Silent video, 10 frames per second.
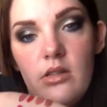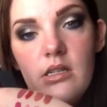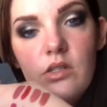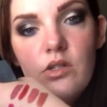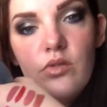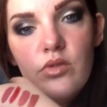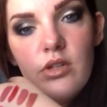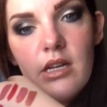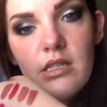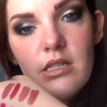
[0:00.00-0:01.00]
These two
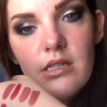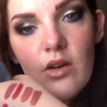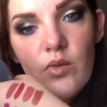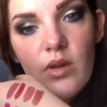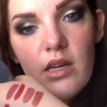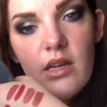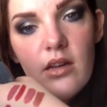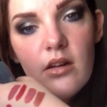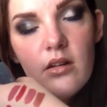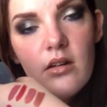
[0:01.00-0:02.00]
shades down
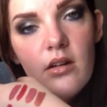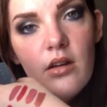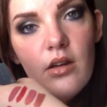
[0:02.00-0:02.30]
here.